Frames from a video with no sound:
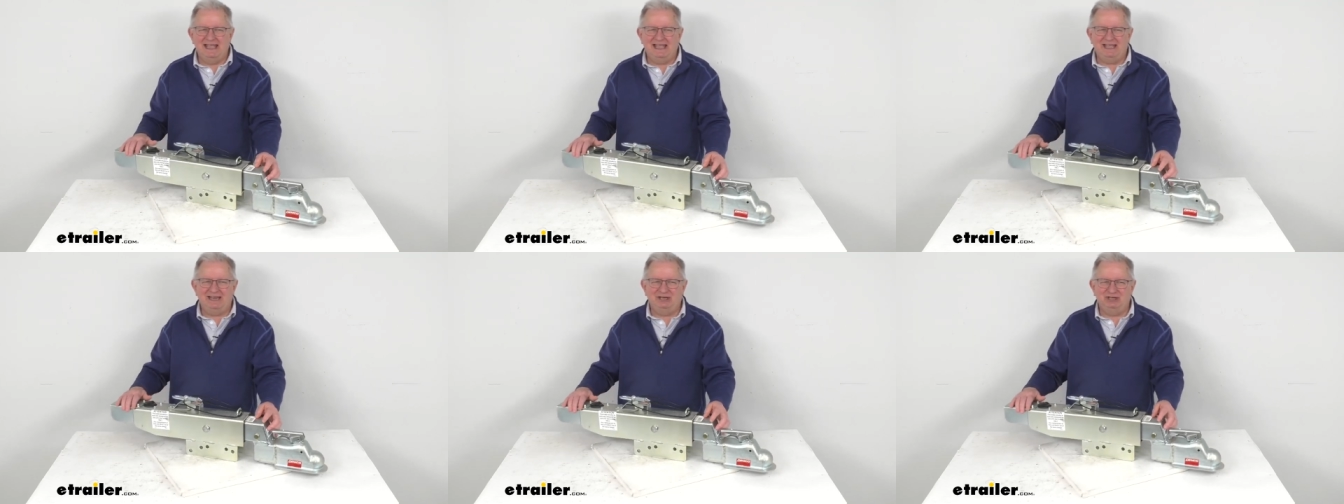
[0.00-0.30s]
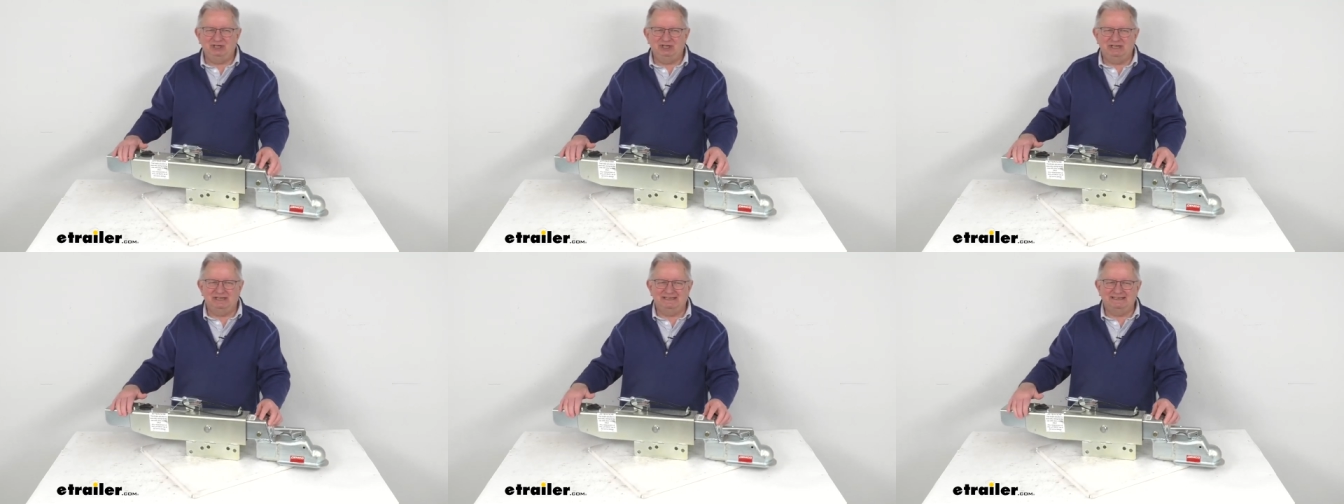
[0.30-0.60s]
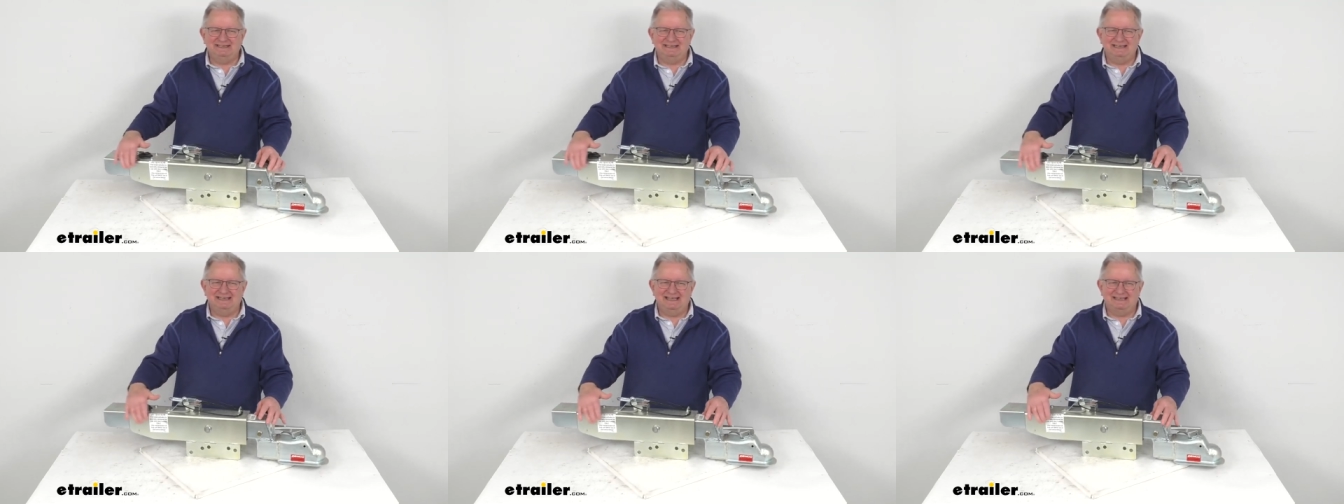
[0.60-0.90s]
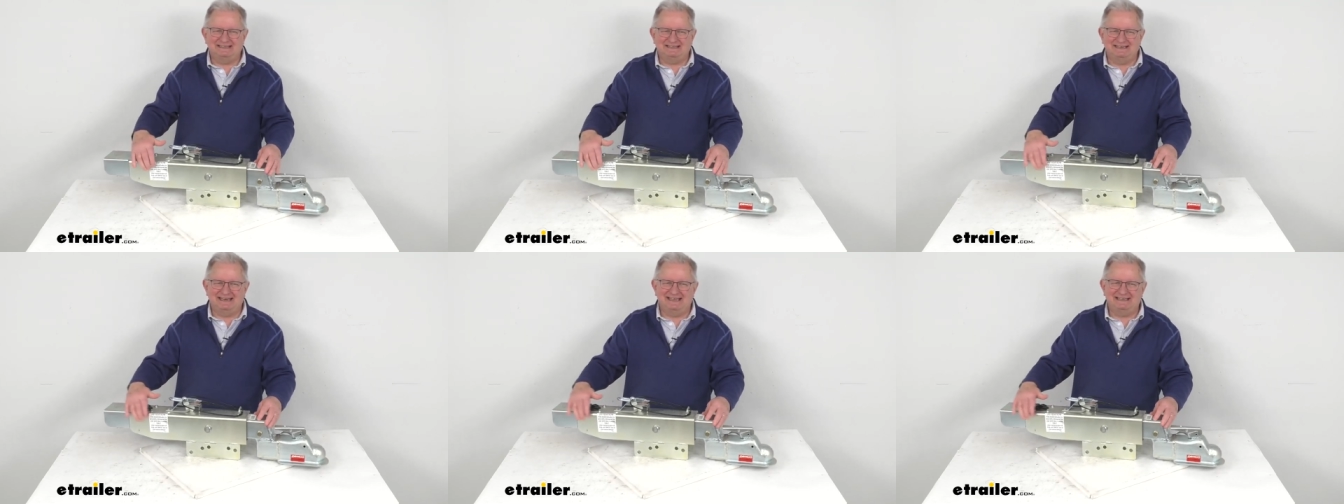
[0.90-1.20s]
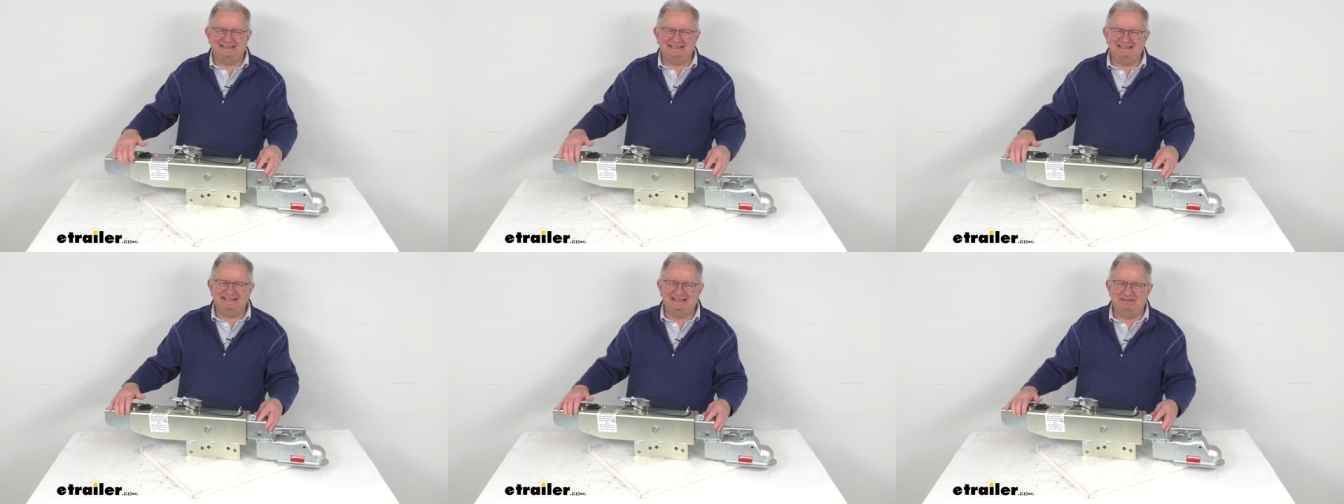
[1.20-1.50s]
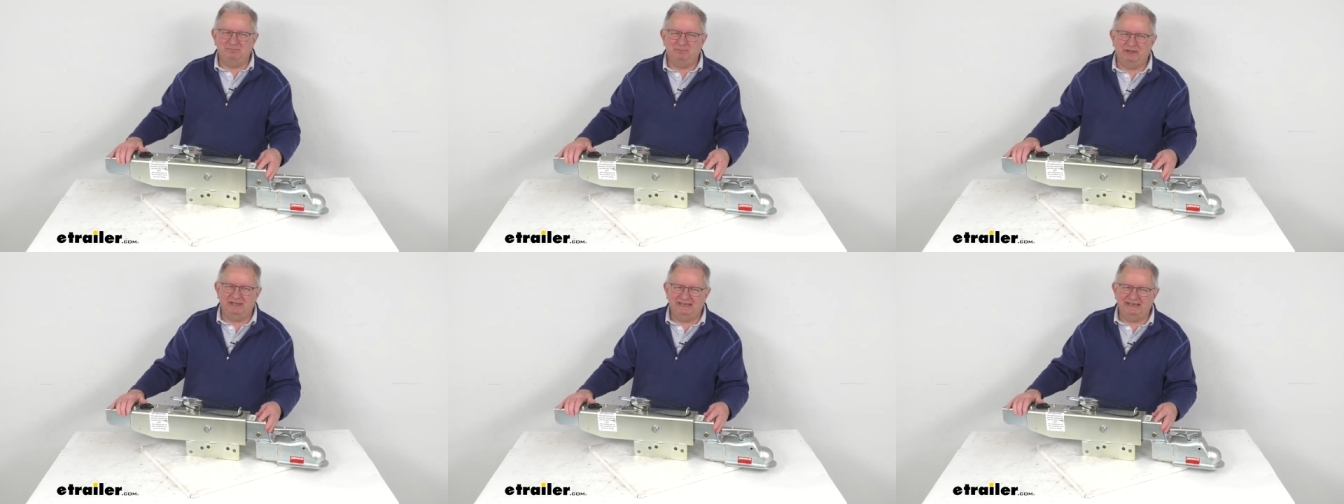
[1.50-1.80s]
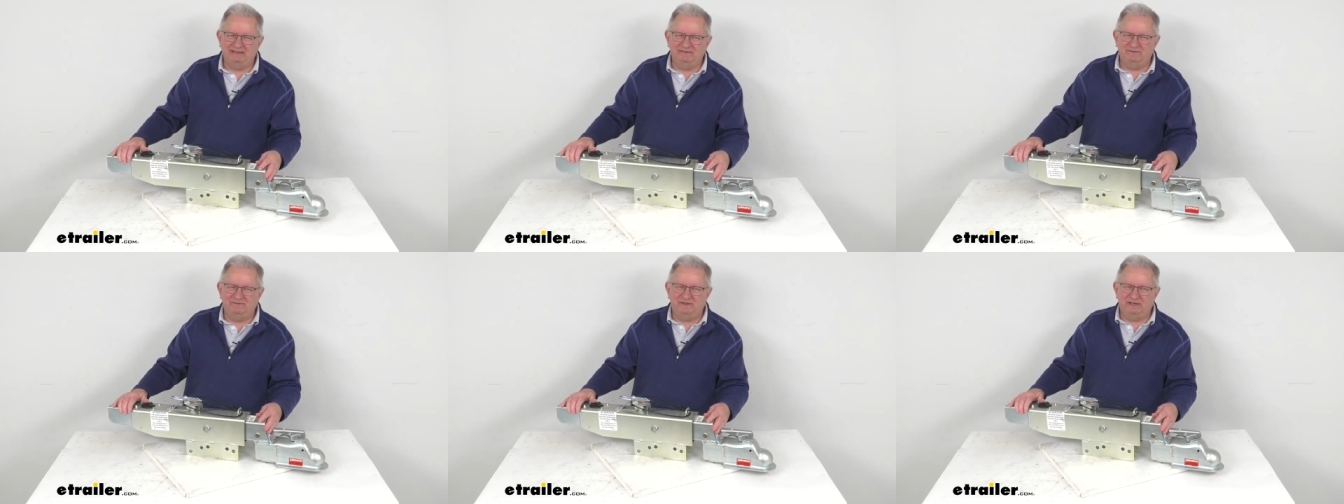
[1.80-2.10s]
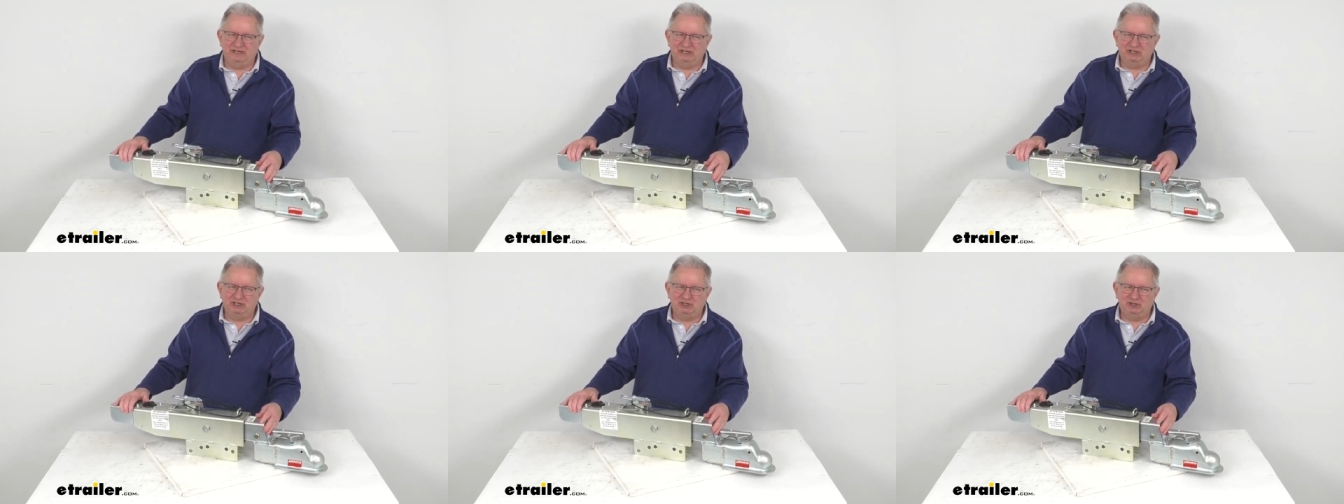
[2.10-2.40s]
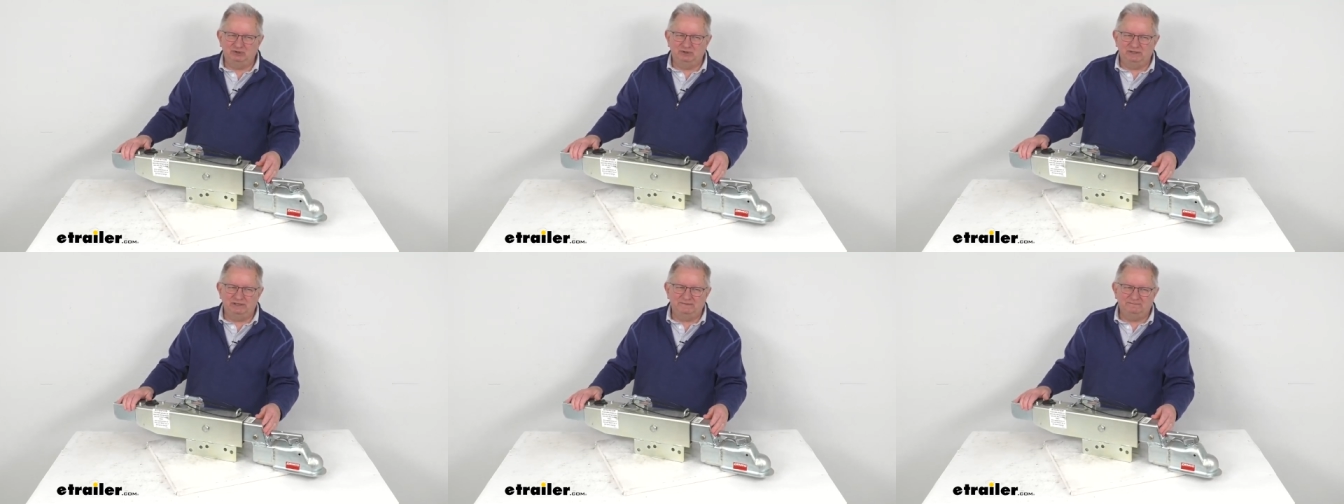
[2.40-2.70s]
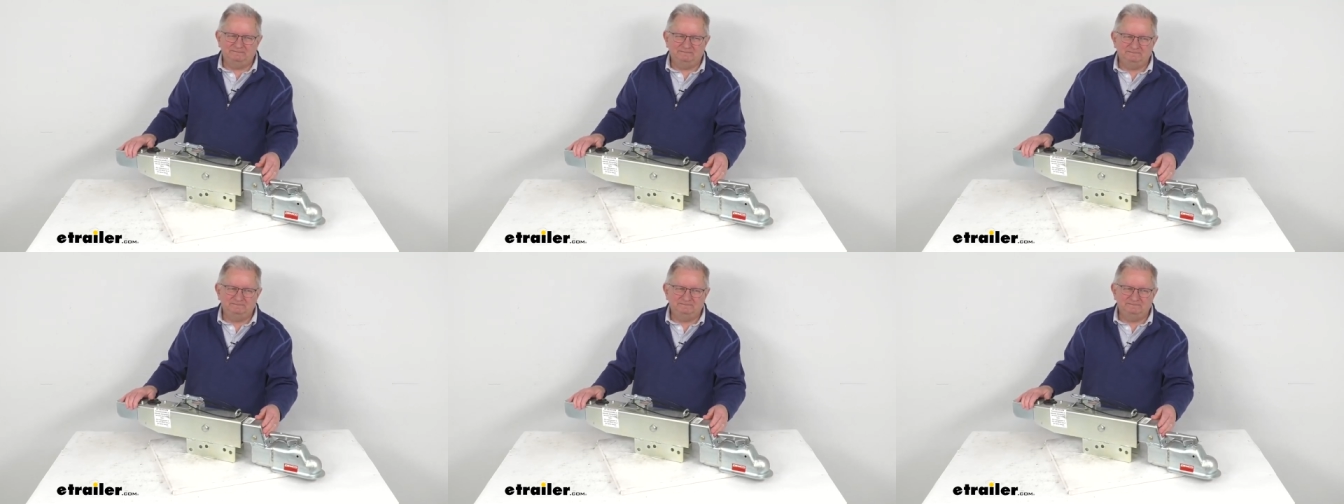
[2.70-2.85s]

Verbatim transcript: and as you can see has a nice zinc plated finish to it.